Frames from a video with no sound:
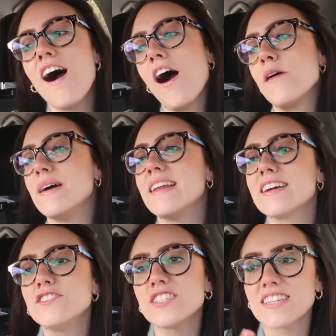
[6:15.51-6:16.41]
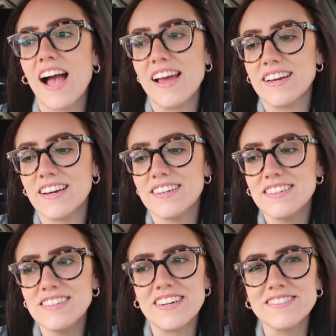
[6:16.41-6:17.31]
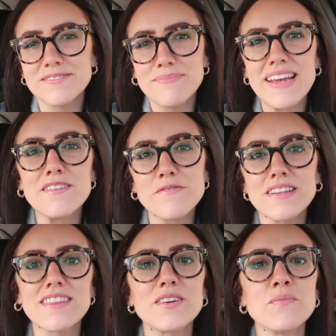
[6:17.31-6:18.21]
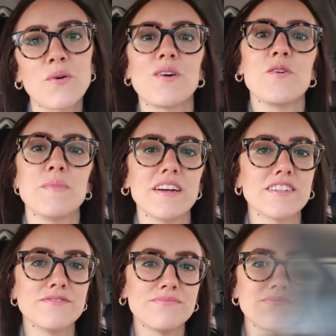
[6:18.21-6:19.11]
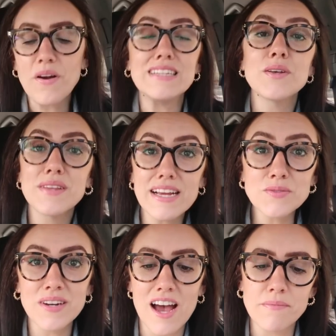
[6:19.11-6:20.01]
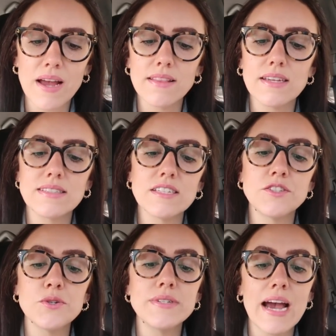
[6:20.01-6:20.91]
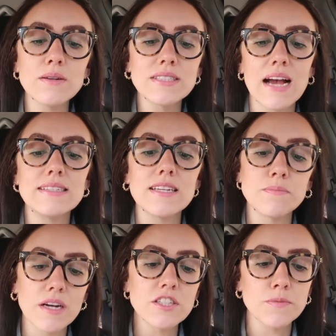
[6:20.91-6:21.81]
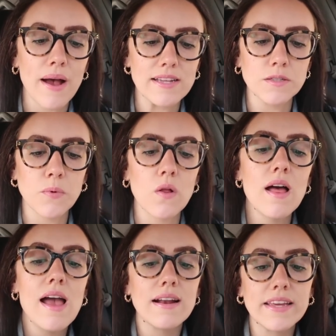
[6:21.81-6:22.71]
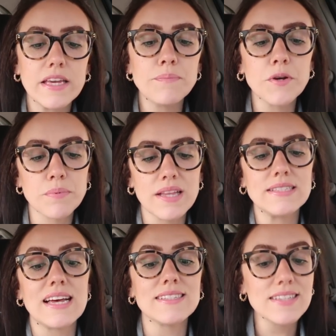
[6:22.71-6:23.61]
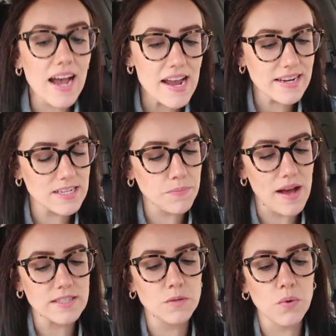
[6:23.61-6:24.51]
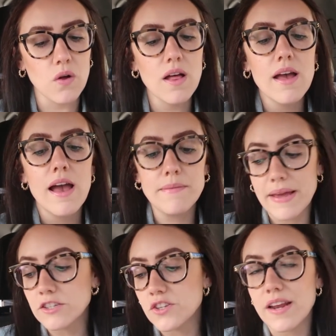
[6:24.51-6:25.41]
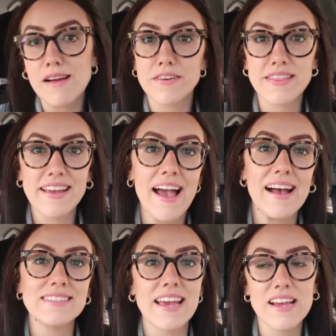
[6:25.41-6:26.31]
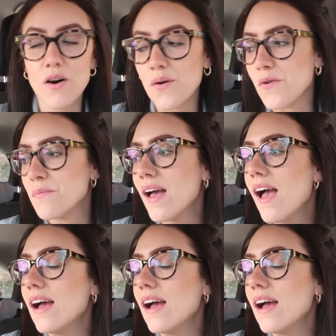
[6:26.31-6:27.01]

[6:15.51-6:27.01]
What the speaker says: And it can just kind of, you know, make it feel a little more homier. Okay, so the next one on my list is to downsize as much as possible and keep your place as tidy as possible and make sure that everything has a home.